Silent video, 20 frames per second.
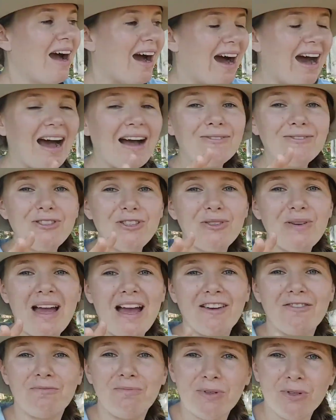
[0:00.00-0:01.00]
After you
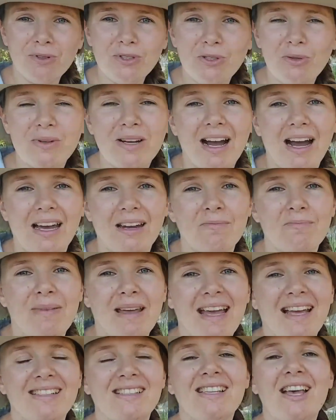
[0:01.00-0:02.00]
have built your garden
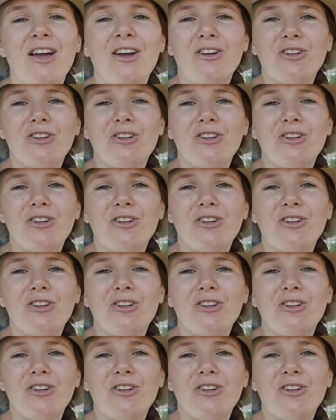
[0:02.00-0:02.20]
beds,